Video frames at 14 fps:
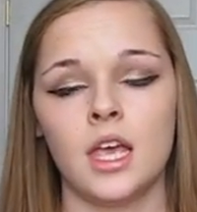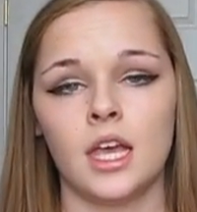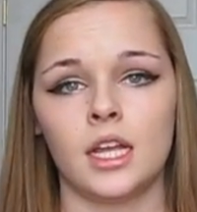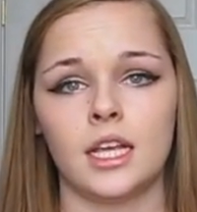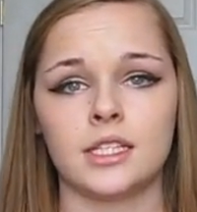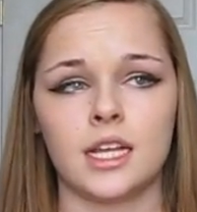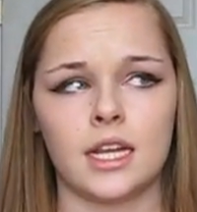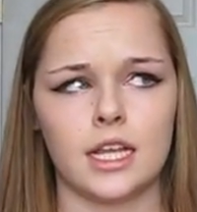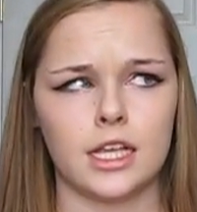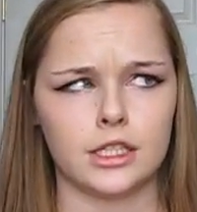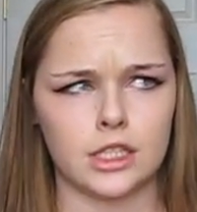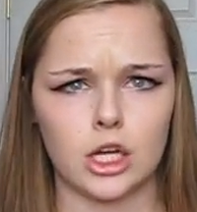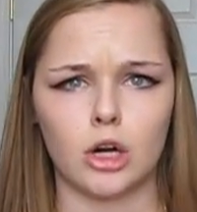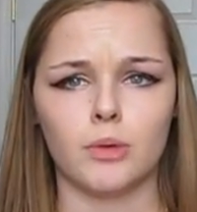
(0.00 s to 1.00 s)
He said,
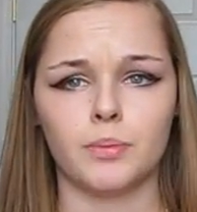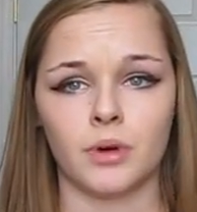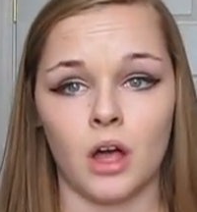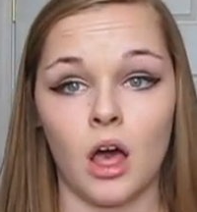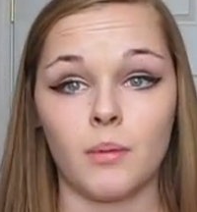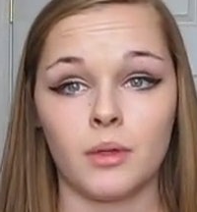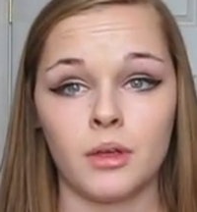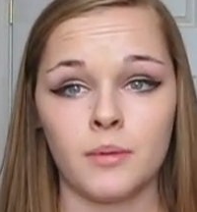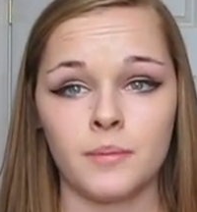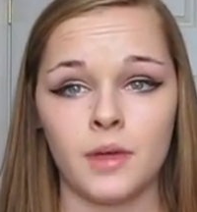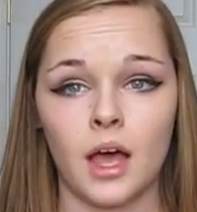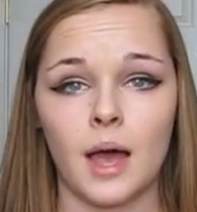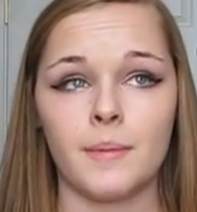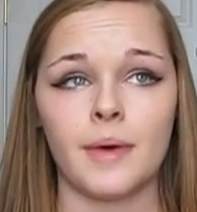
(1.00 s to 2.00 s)
is there a problem?
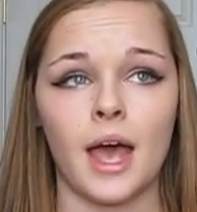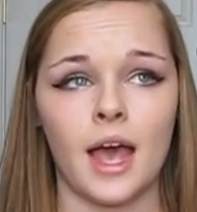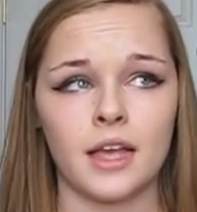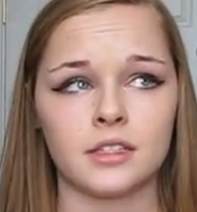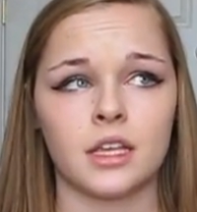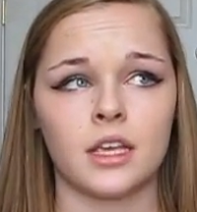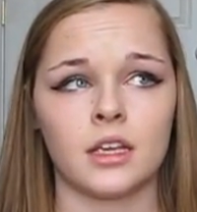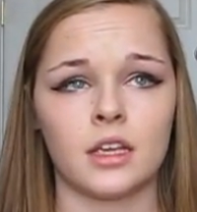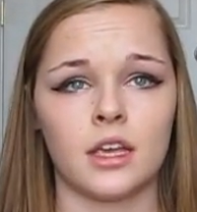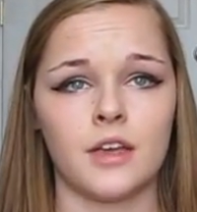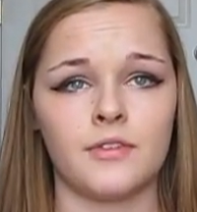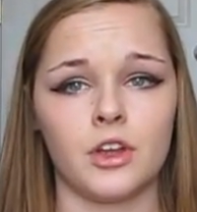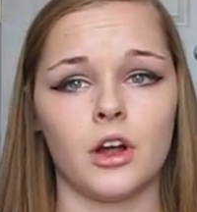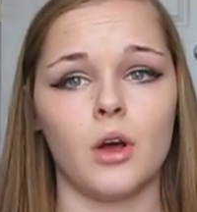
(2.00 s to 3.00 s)
I'm asking
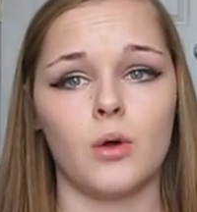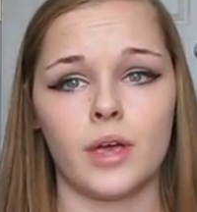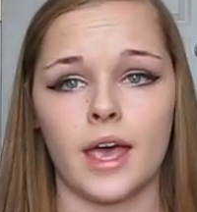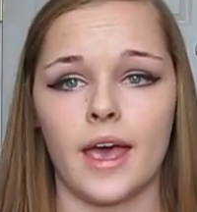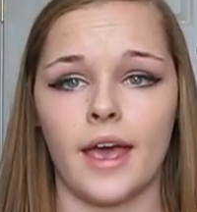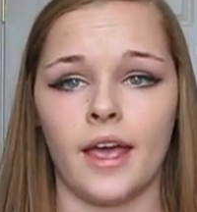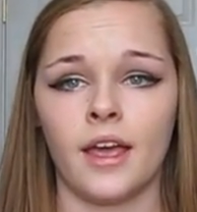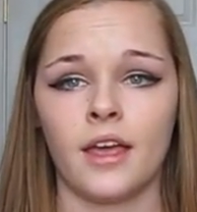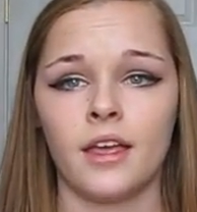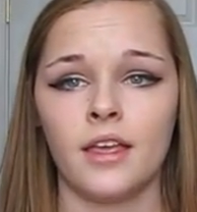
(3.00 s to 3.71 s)
if they're okay.